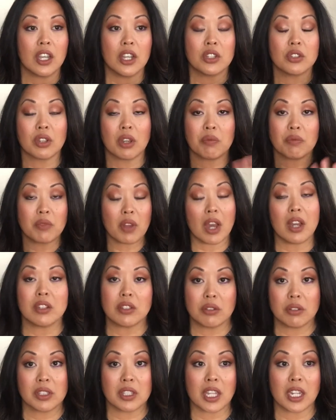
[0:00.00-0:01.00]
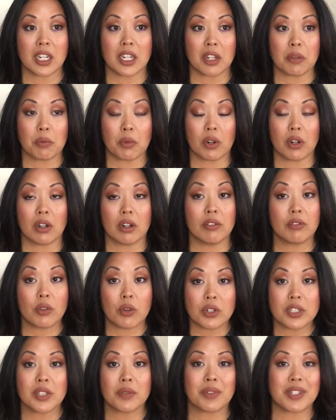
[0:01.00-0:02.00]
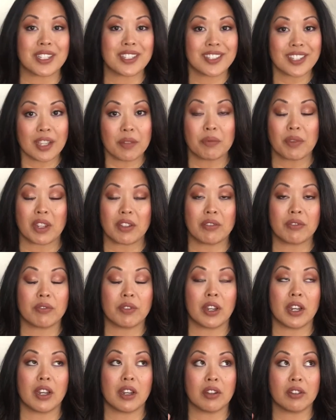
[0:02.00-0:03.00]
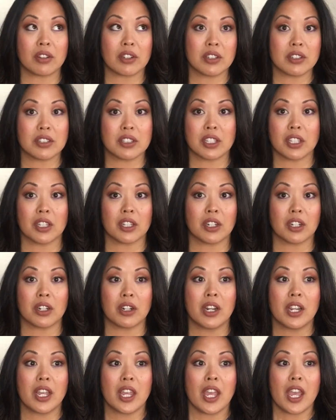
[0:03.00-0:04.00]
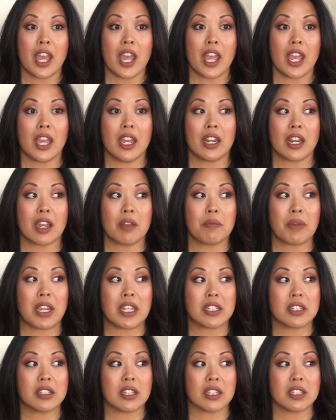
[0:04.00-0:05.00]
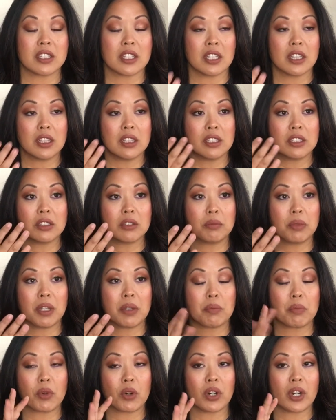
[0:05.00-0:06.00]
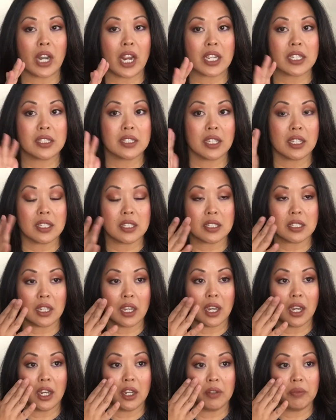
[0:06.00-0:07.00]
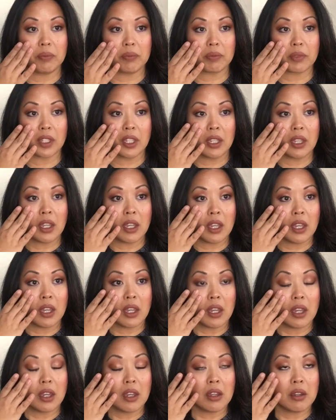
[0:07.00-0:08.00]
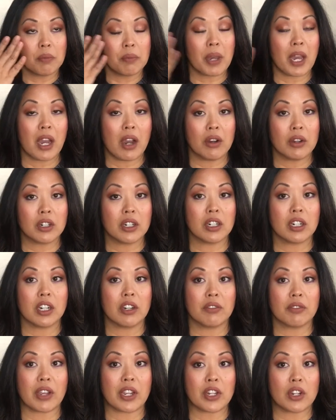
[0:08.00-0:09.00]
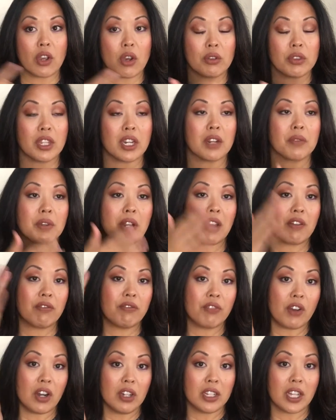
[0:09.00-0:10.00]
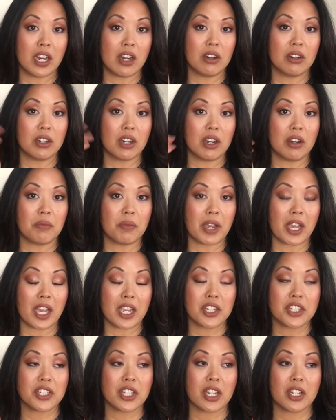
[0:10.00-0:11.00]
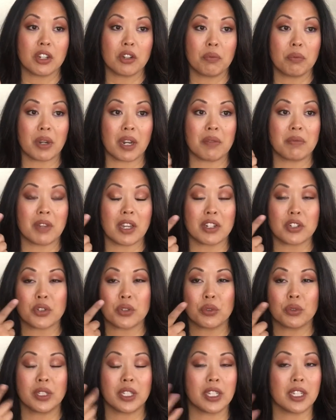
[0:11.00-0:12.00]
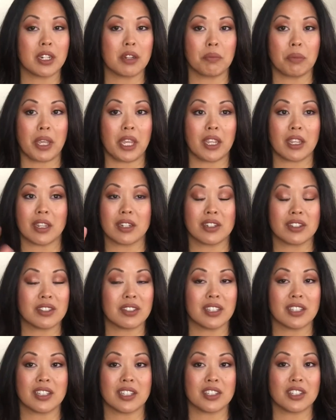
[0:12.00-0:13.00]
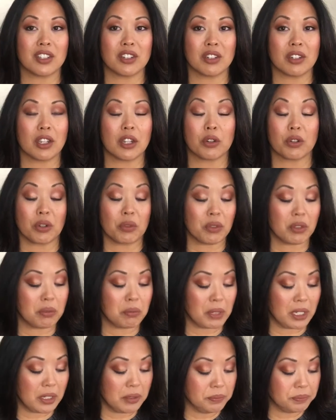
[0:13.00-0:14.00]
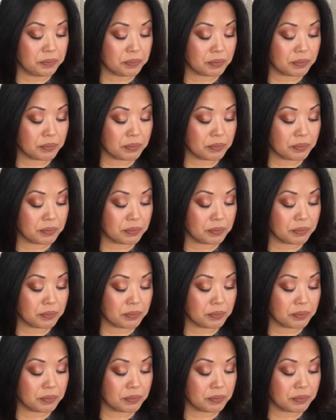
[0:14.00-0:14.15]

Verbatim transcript: So I'm not doing that anymore. Of course, I'm gonna set my uh, concealer and I might dust a little bit more excess um, powder if I know that I'm gonna have fallout on my eyeshadow, but I'm not truly gonna bake. I just, it doesn't agree with me.